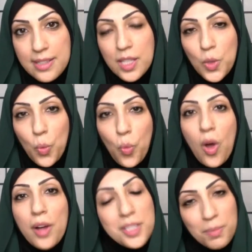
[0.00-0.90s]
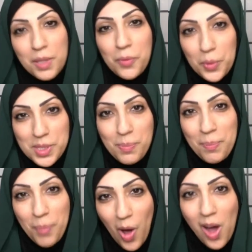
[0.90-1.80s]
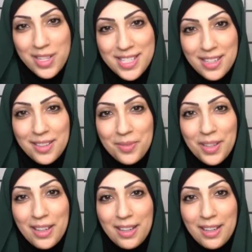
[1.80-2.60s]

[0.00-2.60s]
is that you want to be influenced by positive